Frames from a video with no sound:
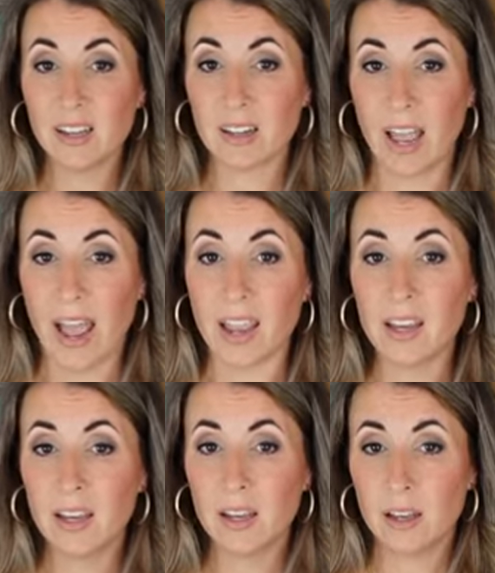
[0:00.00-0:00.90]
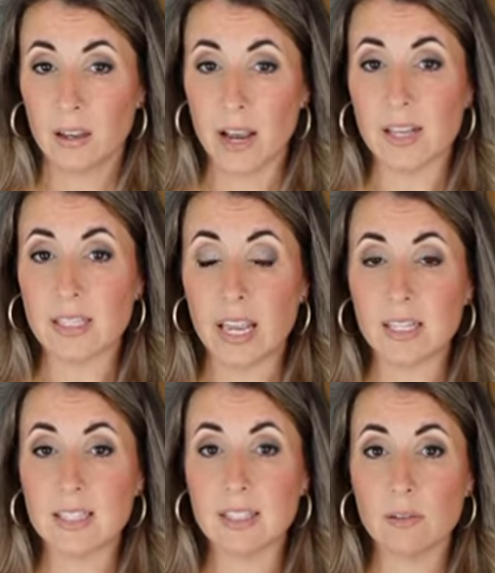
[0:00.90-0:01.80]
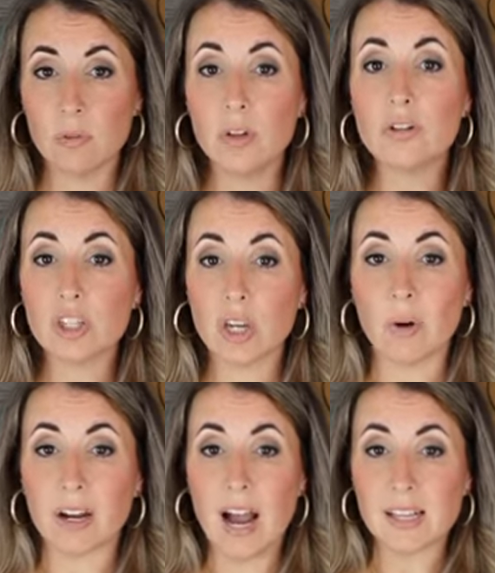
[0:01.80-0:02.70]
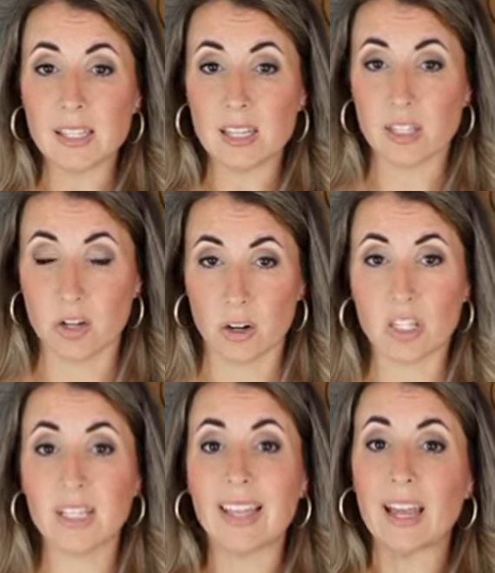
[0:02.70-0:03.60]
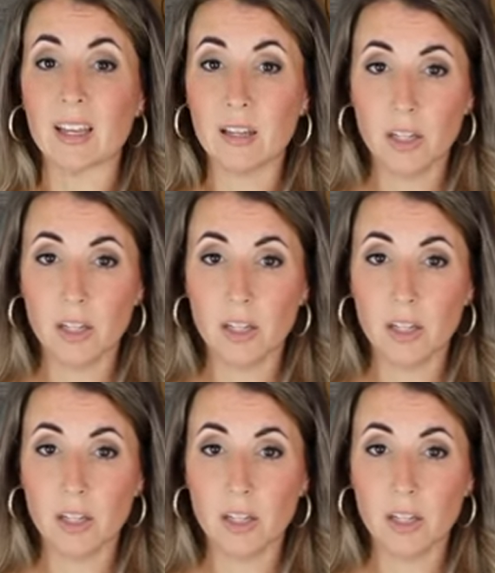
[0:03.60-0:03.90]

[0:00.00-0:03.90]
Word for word: okay? Because it's usually what causes a skirt to like,